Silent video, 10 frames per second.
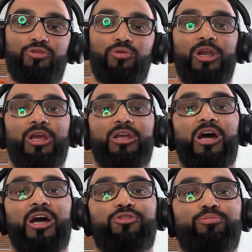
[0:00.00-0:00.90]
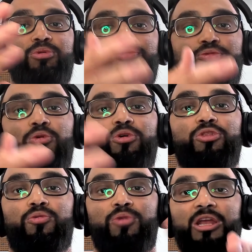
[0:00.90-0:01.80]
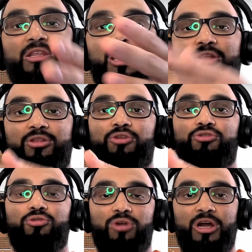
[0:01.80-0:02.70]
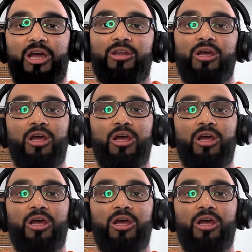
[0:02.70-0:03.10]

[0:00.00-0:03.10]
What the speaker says: so it ignites before the rate that it needs to run at.